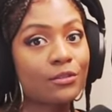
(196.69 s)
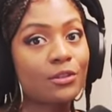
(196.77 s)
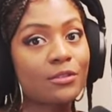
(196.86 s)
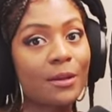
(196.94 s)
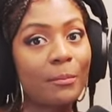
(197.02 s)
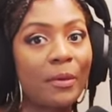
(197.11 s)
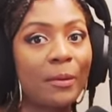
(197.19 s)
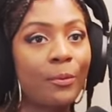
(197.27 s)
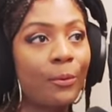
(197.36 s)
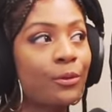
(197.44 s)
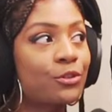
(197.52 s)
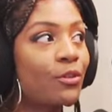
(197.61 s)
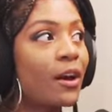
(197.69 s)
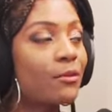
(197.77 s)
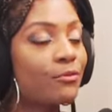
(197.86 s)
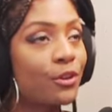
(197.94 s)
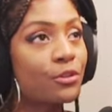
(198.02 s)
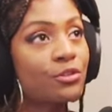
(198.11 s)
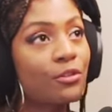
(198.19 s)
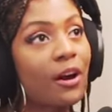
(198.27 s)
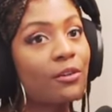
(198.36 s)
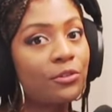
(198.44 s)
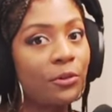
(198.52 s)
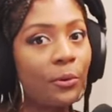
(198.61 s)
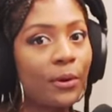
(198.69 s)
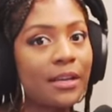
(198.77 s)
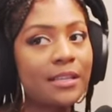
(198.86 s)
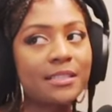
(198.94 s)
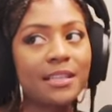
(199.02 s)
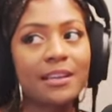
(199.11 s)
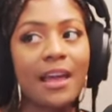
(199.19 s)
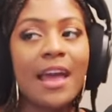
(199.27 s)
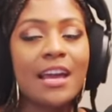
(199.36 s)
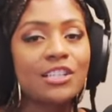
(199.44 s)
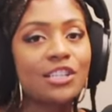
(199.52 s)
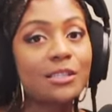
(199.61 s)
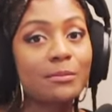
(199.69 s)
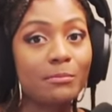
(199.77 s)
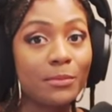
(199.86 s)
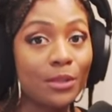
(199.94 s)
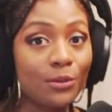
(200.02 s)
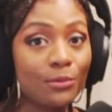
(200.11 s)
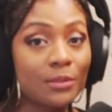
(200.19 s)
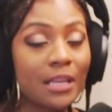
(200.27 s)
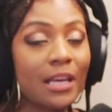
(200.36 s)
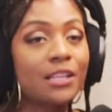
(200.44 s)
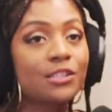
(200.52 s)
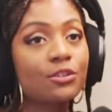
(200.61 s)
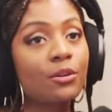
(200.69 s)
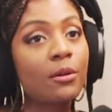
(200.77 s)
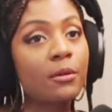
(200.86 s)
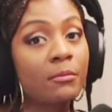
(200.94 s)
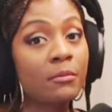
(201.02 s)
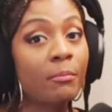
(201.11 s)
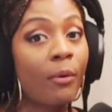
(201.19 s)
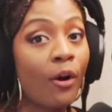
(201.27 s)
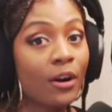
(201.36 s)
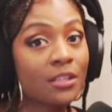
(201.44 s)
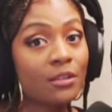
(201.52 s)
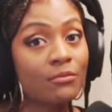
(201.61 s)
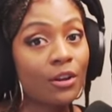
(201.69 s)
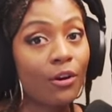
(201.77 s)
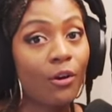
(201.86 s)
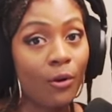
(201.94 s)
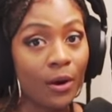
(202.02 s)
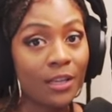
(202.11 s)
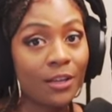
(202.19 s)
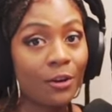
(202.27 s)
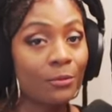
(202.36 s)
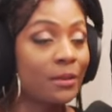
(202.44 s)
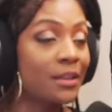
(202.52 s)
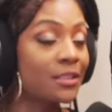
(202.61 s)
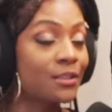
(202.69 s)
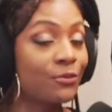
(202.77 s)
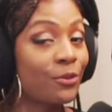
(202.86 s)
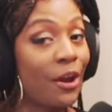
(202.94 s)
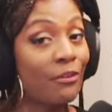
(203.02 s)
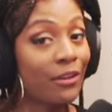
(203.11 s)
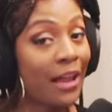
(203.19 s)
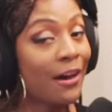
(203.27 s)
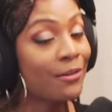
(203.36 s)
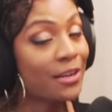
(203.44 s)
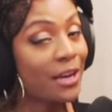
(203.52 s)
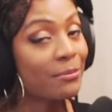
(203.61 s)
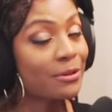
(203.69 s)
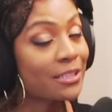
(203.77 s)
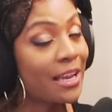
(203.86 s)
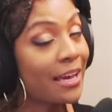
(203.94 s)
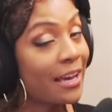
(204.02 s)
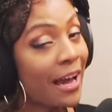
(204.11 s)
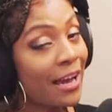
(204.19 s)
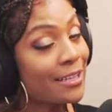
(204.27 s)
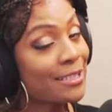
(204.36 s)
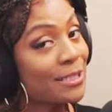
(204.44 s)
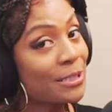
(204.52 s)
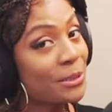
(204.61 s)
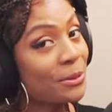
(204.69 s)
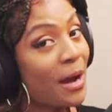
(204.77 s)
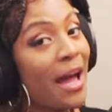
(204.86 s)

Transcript: So some people will try to filter out noise and just mute certain parts of their audio because if you have loud neighbors like I do,